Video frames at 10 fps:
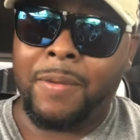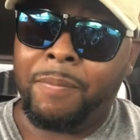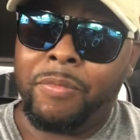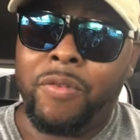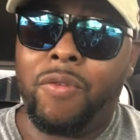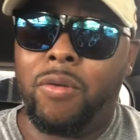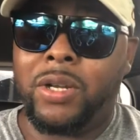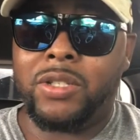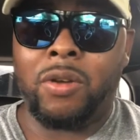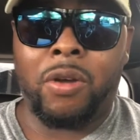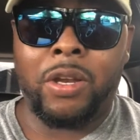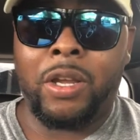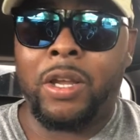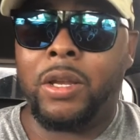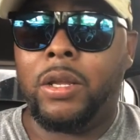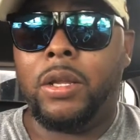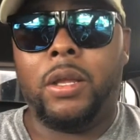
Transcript: it, focus on it,